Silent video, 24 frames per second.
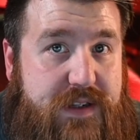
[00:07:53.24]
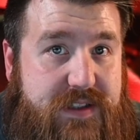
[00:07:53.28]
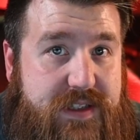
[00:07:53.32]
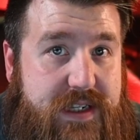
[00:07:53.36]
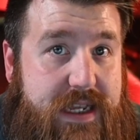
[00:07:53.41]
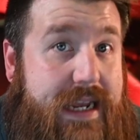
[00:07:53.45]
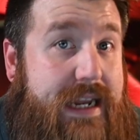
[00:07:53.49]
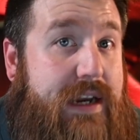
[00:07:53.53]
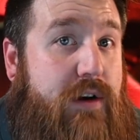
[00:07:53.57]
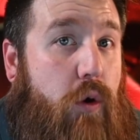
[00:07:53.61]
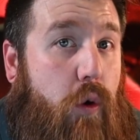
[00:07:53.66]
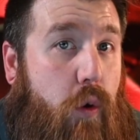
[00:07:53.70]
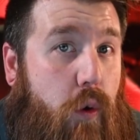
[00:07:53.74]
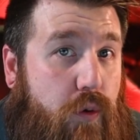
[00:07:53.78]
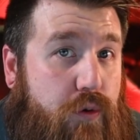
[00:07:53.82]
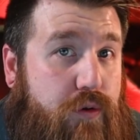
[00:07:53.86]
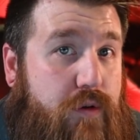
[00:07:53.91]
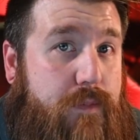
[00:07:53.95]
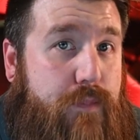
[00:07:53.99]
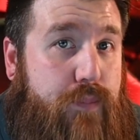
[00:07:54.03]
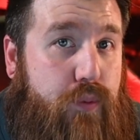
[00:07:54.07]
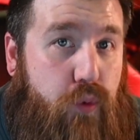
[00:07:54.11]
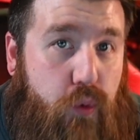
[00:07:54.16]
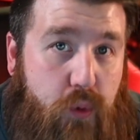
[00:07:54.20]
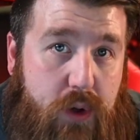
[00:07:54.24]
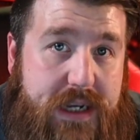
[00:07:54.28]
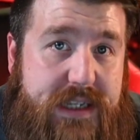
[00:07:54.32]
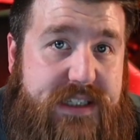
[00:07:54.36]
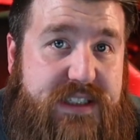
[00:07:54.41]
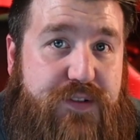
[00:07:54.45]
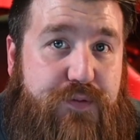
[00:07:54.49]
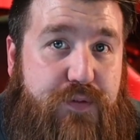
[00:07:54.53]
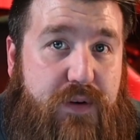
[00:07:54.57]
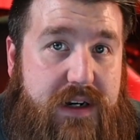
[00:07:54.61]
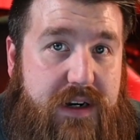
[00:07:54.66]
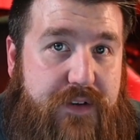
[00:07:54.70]
visit an older
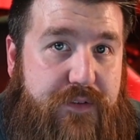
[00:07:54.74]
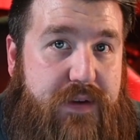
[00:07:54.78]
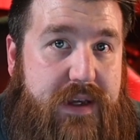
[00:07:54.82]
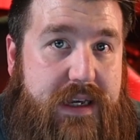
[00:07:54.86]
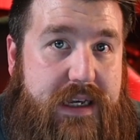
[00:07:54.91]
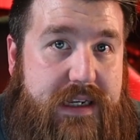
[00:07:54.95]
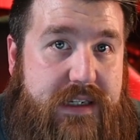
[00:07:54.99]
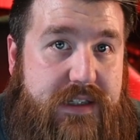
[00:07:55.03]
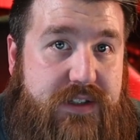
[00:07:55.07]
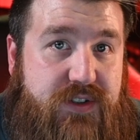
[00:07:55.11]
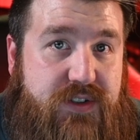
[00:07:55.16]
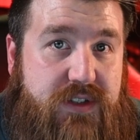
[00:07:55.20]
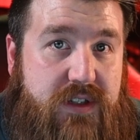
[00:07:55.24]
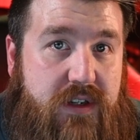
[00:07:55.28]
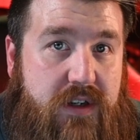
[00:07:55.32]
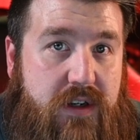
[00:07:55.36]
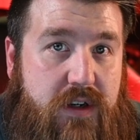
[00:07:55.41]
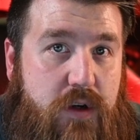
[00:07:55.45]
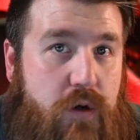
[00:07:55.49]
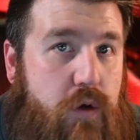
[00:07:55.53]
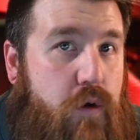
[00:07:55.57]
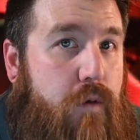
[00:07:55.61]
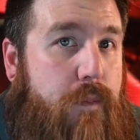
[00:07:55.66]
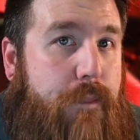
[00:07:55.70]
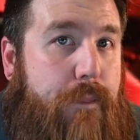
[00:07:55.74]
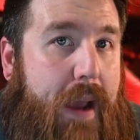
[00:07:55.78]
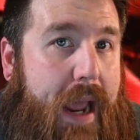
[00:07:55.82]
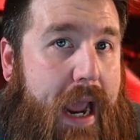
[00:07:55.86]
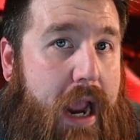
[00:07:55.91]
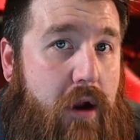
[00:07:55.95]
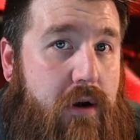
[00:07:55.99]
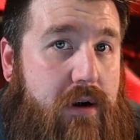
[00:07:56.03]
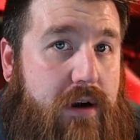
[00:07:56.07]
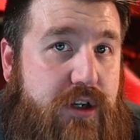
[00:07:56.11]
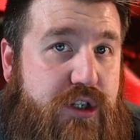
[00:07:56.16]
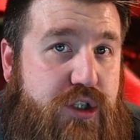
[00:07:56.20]
priest friend of his whose
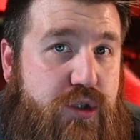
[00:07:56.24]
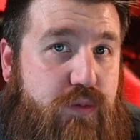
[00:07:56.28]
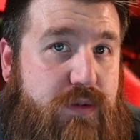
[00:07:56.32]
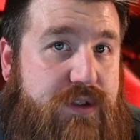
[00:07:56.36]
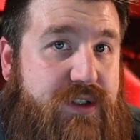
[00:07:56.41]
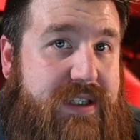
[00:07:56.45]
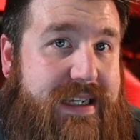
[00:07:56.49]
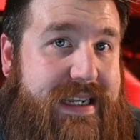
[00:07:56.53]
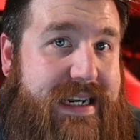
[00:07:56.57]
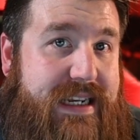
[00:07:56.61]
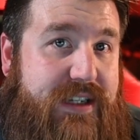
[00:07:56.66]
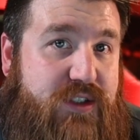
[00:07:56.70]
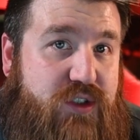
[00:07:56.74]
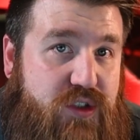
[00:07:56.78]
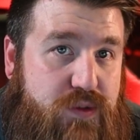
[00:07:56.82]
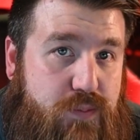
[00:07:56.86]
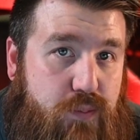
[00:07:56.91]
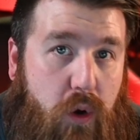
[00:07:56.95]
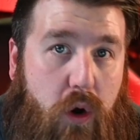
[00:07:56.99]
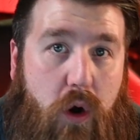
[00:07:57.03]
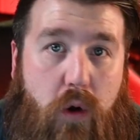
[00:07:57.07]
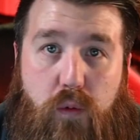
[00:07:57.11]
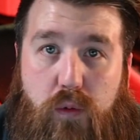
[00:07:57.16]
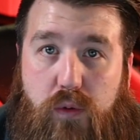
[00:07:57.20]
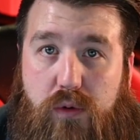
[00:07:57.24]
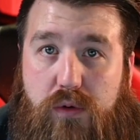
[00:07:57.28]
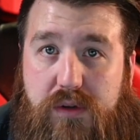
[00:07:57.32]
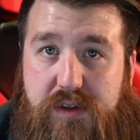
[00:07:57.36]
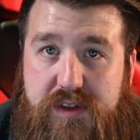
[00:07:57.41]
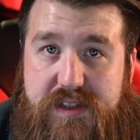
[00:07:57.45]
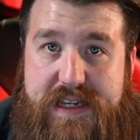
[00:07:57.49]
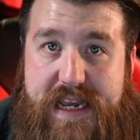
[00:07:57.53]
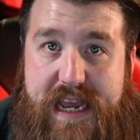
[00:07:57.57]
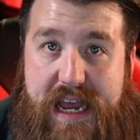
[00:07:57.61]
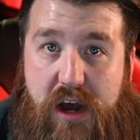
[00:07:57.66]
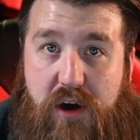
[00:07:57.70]
parish was in a small
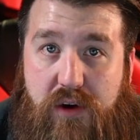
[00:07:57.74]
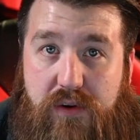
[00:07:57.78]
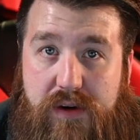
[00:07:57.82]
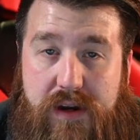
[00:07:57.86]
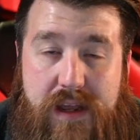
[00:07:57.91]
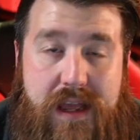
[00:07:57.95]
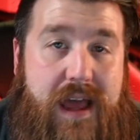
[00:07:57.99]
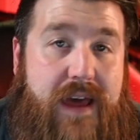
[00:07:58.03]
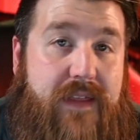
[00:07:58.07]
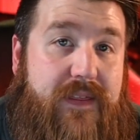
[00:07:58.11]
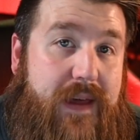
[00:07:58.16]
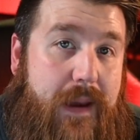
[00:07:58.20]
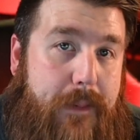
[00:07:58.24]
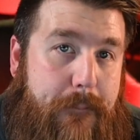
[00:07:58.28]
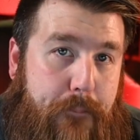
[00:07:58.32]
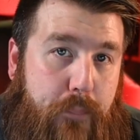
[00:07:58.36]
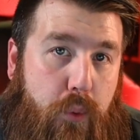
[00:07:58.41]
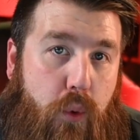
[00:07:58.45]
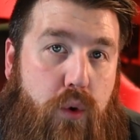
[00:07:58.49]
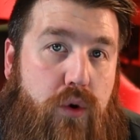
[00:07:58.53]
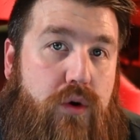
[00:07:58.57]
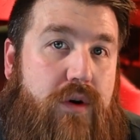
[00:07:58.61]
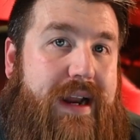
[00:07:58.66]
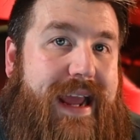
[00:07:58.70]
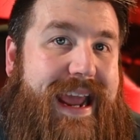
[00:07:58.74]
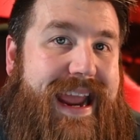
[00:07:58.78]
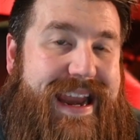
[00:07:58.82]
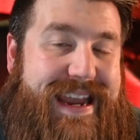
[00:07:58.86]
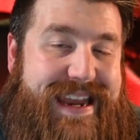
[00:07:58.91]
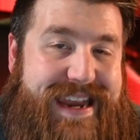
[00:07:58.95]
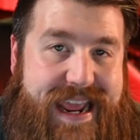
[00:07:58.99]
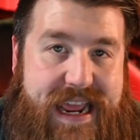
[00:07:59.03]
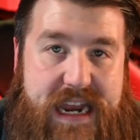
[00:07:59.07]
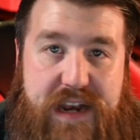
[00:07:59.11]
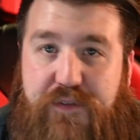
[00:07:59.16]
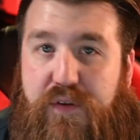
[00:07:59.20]
rural town that bordered a
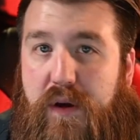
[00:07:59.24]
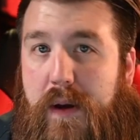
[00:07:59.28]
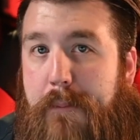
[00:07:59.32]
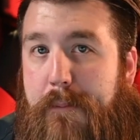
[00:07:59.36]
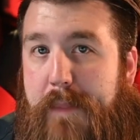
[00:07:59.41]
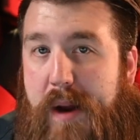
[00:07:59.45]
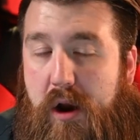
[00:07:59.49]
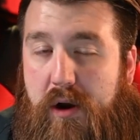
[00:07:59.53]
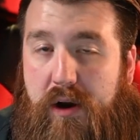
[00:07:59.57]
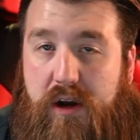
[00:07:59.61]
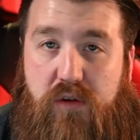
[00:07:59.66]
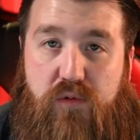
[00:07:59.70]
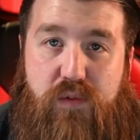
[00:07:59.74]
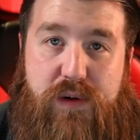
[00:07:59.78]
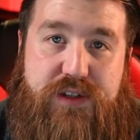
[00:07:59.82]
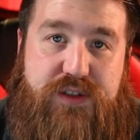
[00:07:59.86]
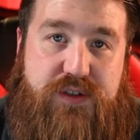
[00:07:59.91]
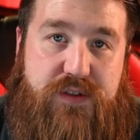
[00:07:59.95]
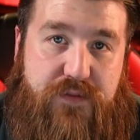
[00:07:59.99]
Native American